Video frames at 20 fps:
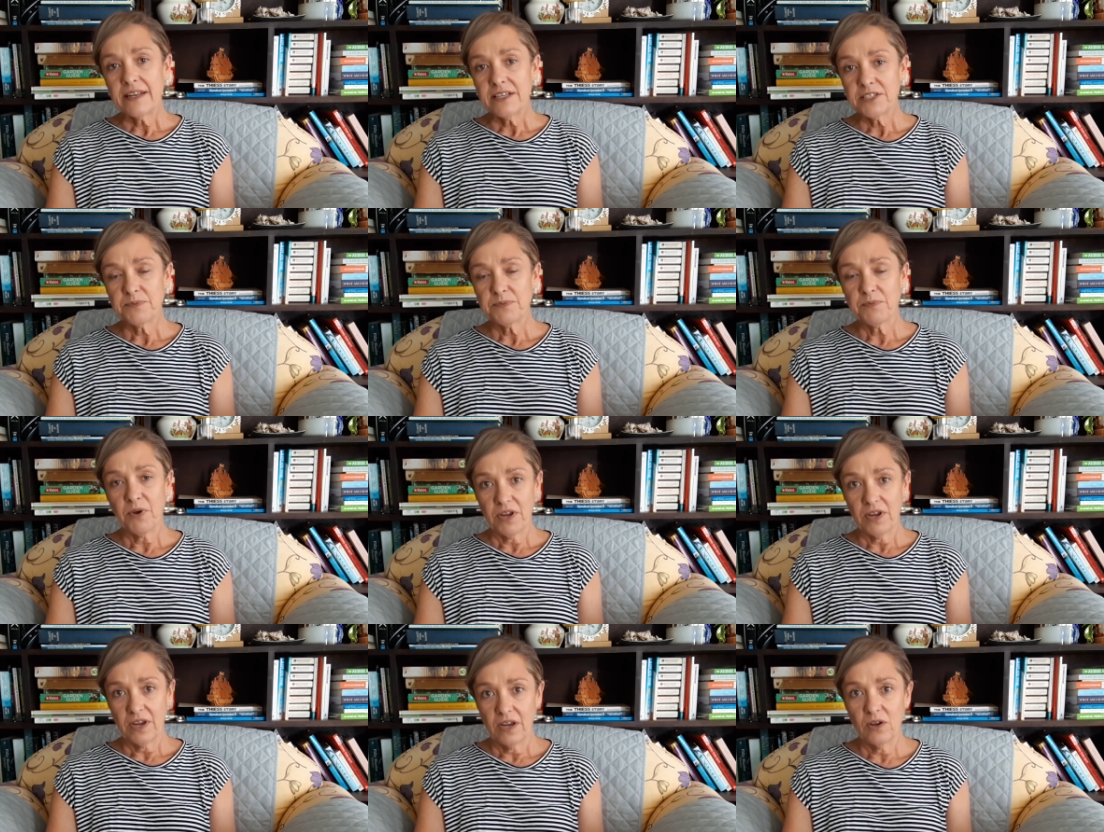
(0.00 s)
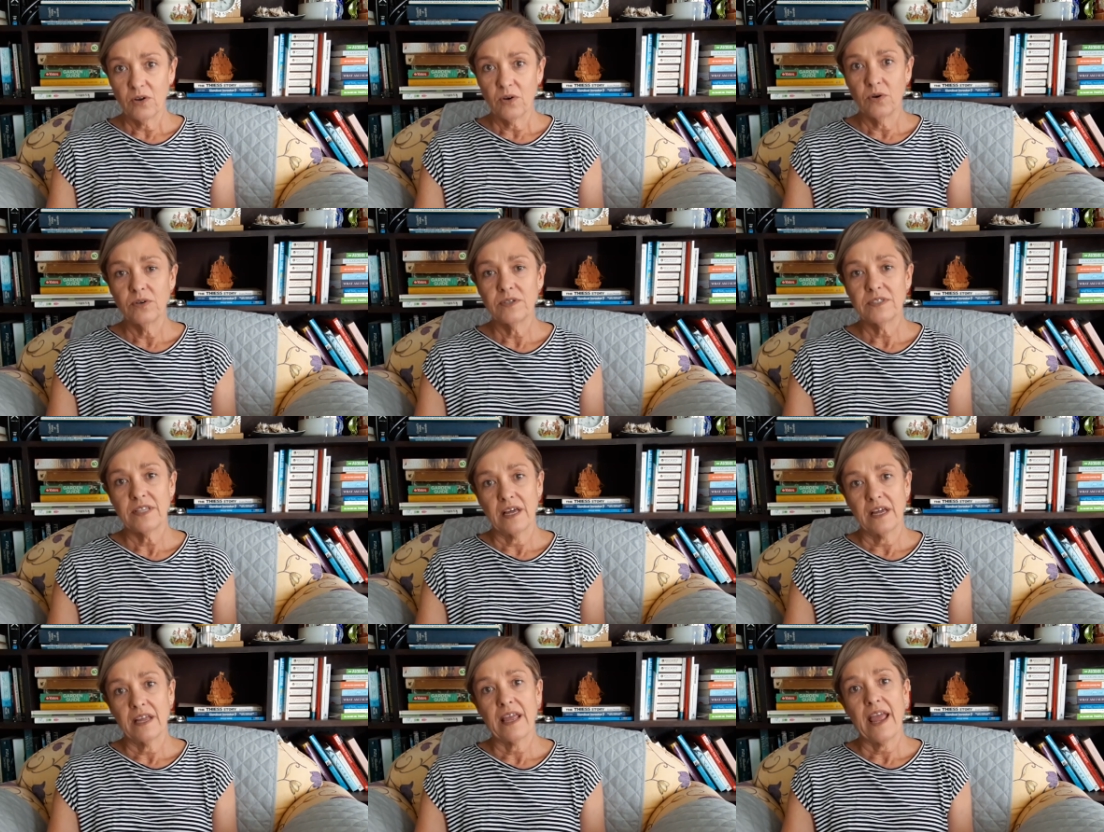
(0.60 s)
does smoking
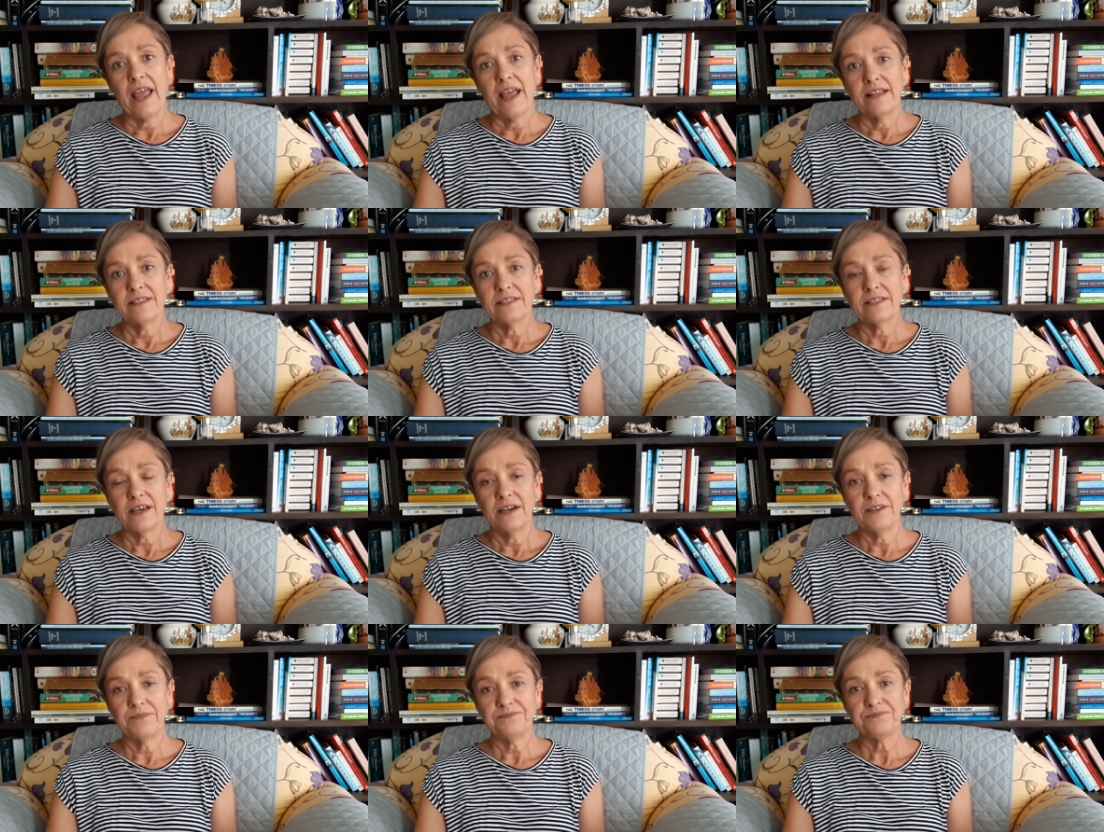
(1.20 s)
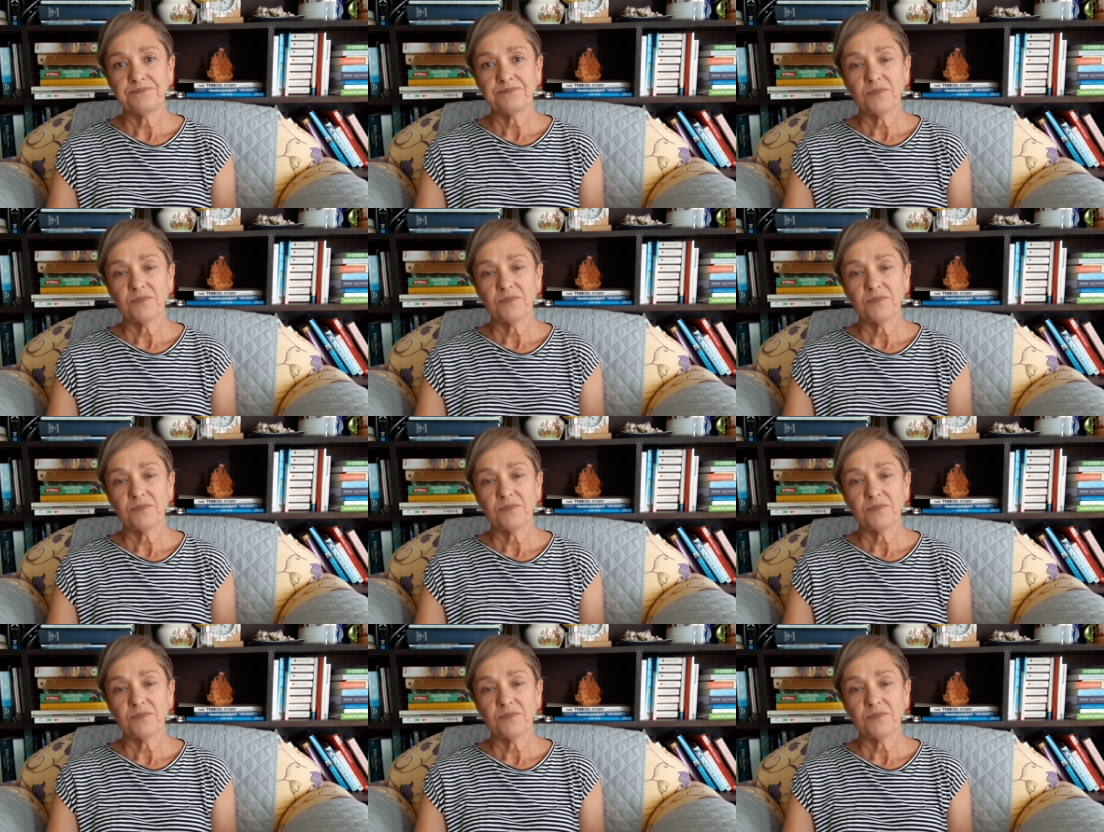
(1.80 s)
cause lung cancer?